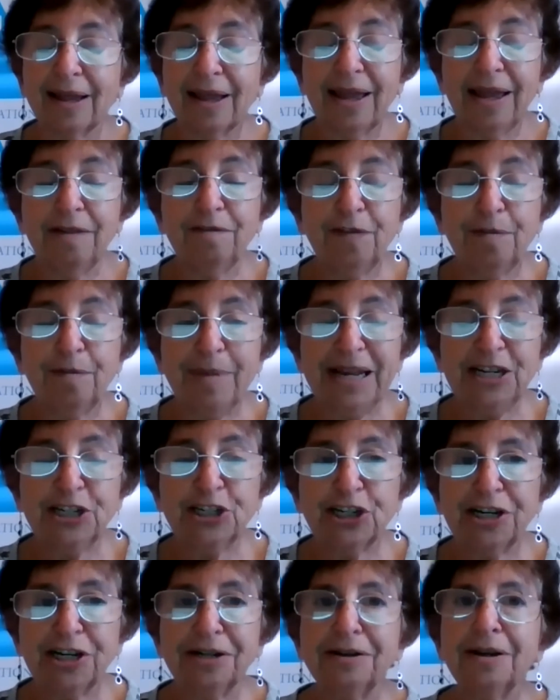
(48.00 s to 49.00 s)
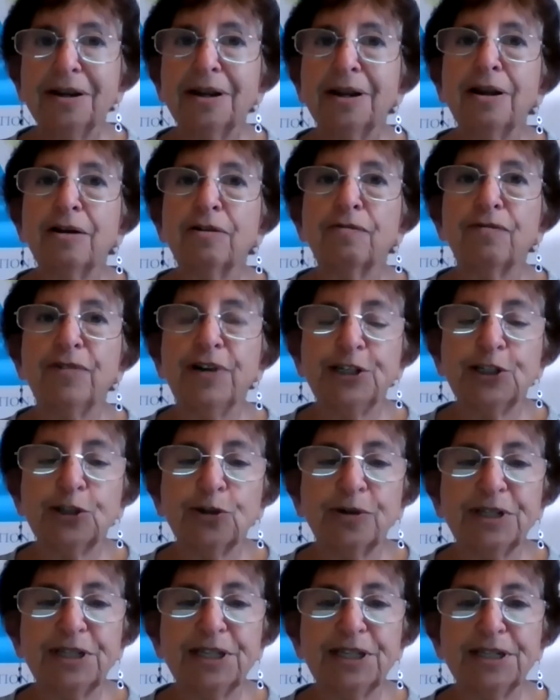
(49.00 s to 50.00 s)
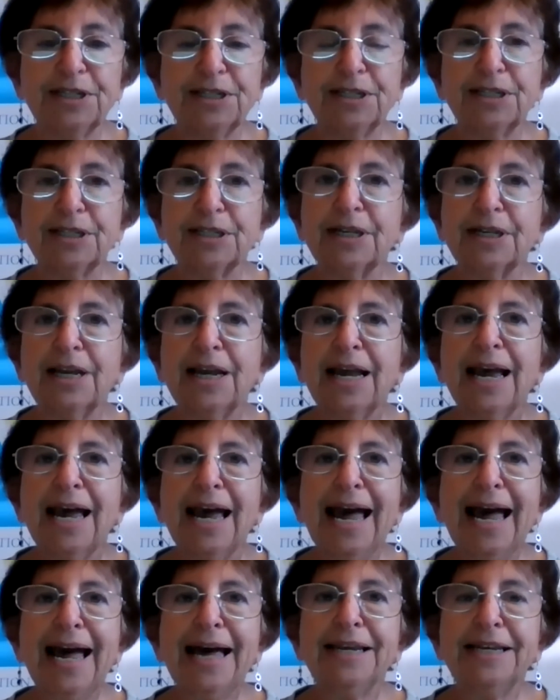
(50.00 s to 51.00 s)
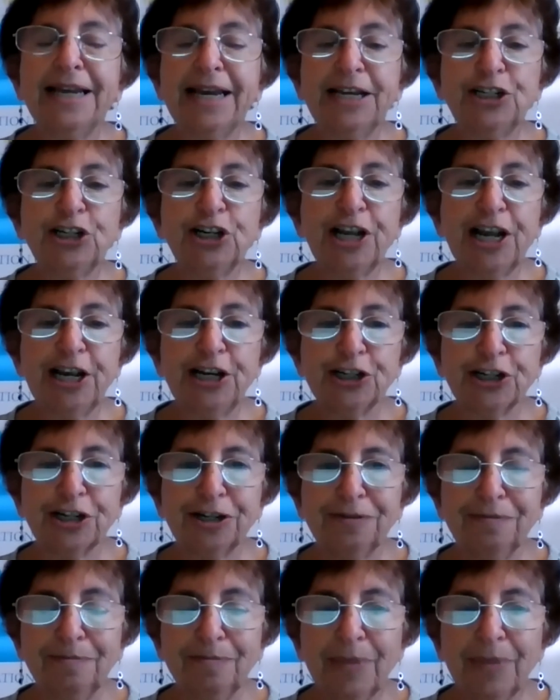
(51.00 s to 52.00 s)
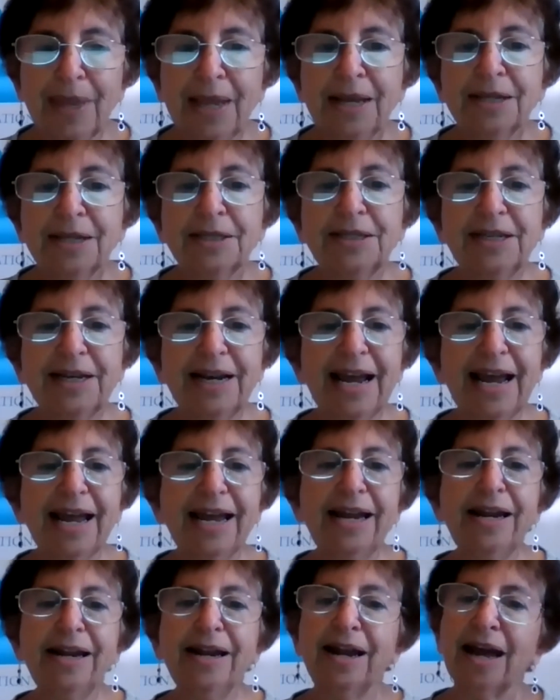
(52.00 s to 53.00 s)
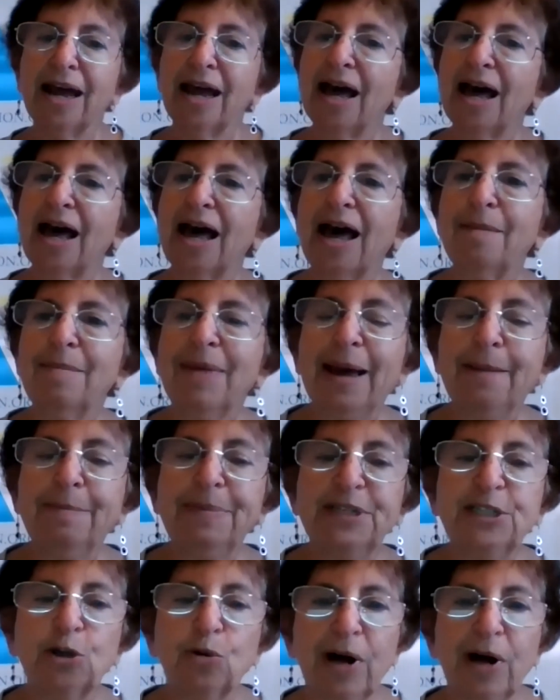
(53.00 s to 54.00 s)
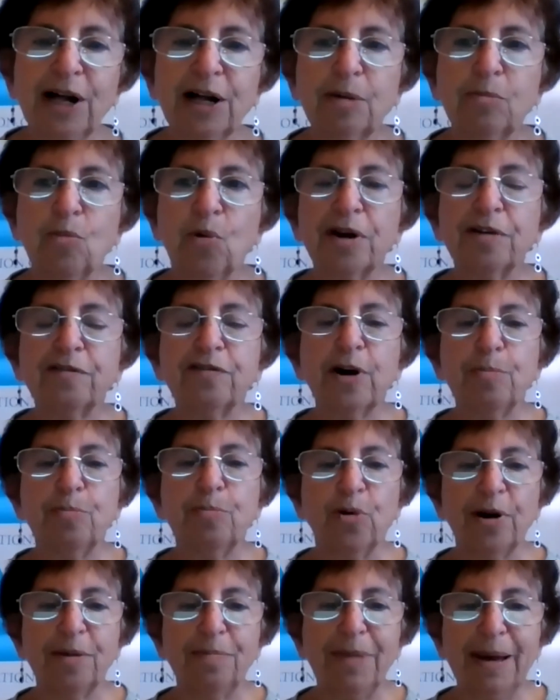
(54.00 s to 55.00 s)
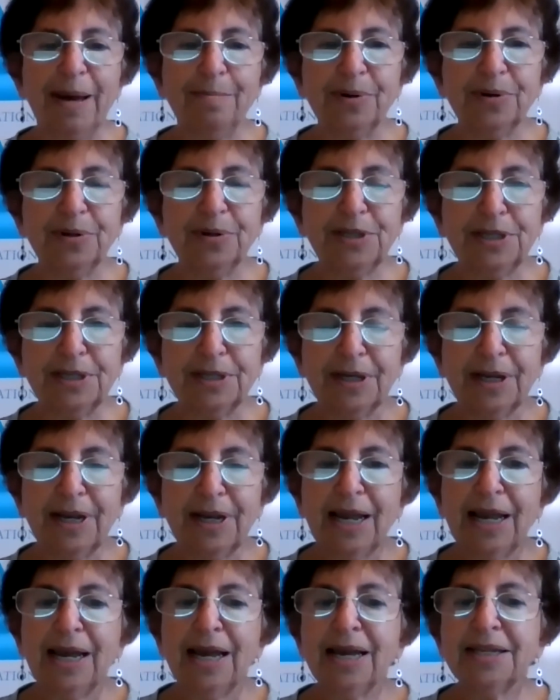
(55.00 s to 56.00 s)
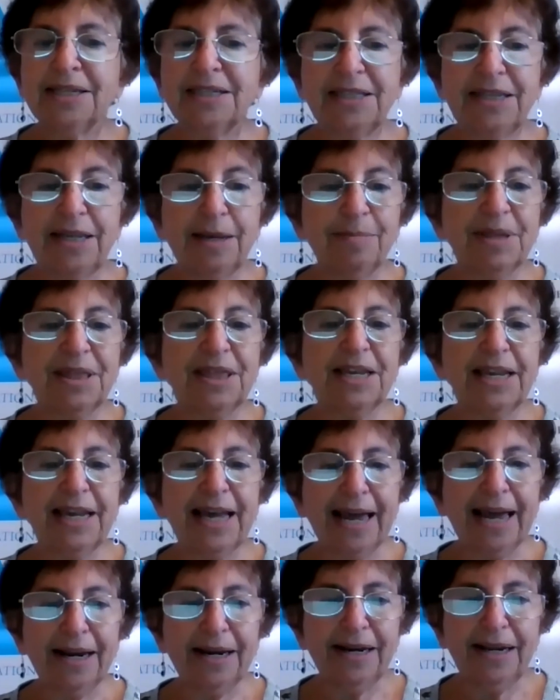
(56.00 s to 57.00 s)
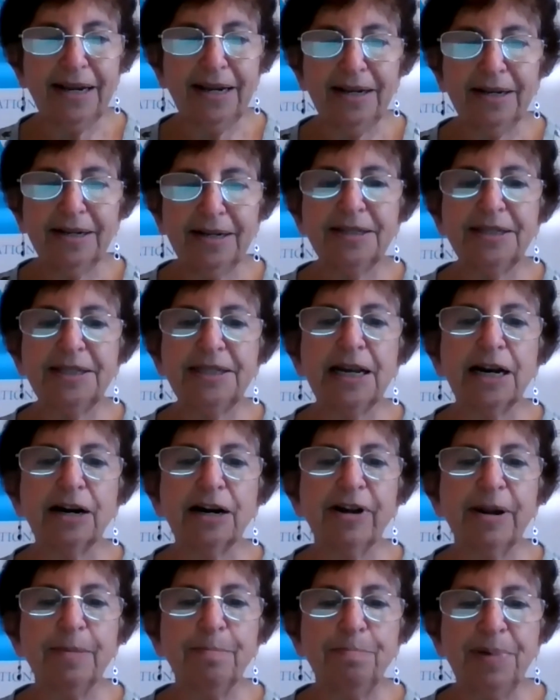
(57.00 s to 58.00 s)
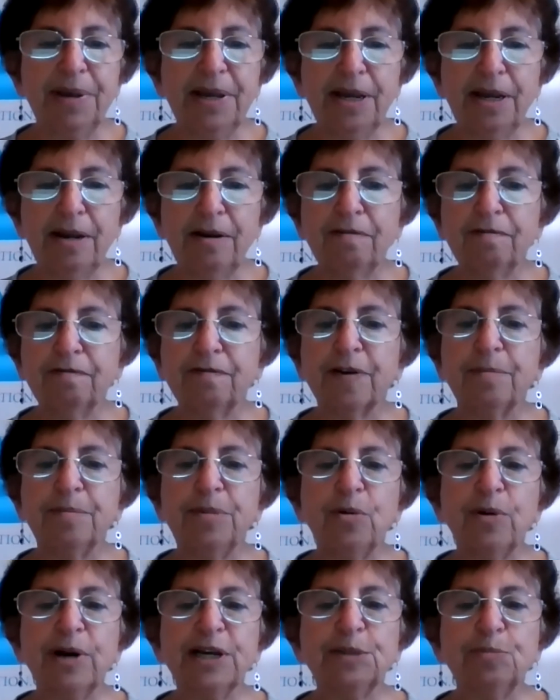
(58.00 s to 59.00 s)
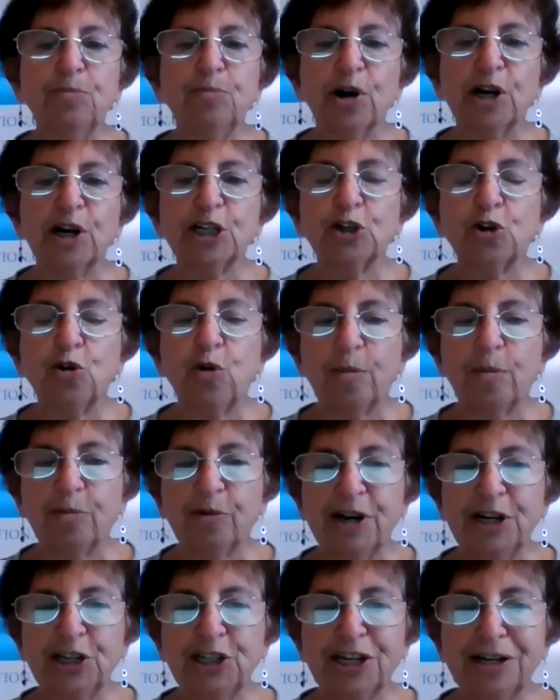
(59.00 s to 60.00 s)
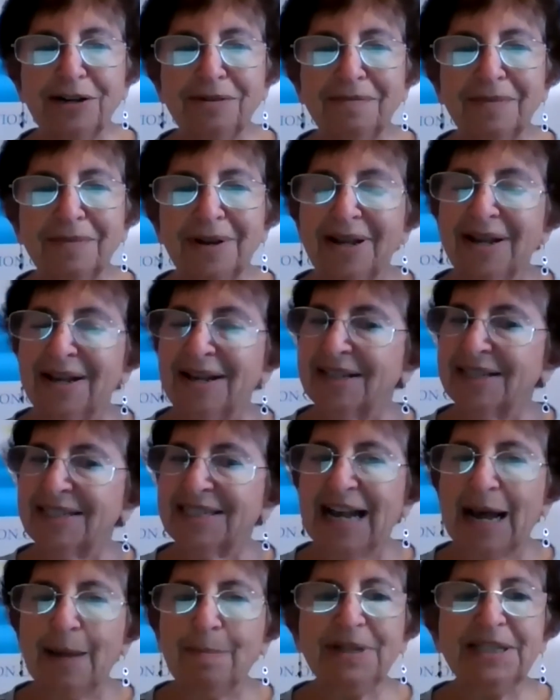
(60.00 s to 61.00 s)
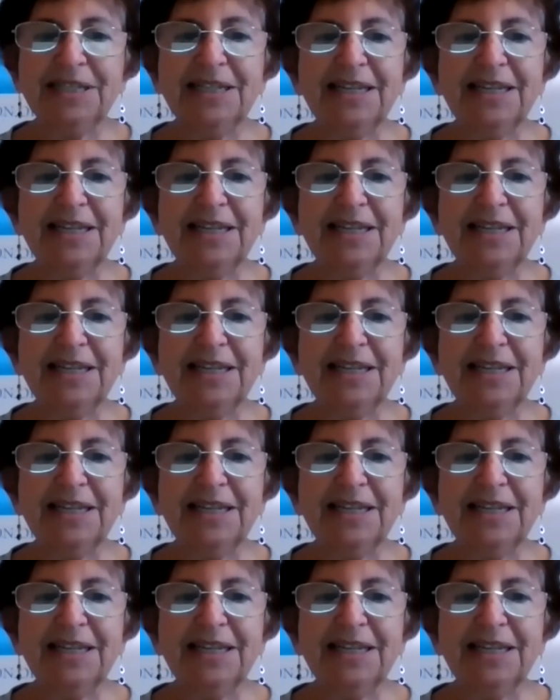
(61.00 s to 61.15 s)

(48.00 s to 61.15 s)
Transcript: information, resources, and education. Today, I'm happy to welcome one of our board members, Timothy Kennedy, CRMP from U.S. Mortgage Corporation. Topic